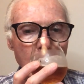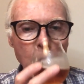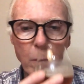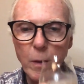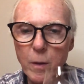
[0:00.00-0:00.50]

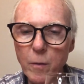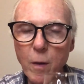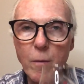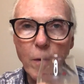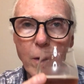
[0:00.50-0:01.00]
really does
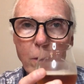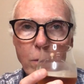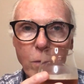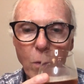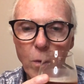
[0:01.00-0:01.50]
have a rather
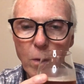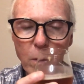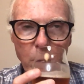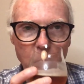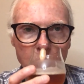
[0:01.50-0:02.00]

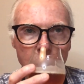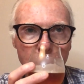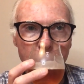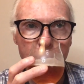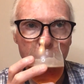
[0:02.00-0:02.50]
floral,
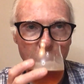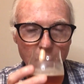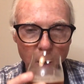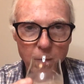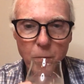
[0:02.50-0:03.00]

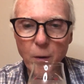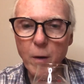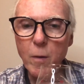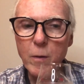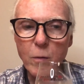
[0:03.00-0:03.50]
kind of
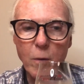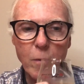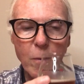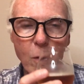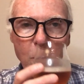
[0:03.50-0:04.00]
fragrant sort
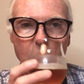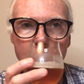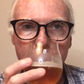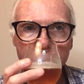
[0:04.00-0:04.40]
of aroma.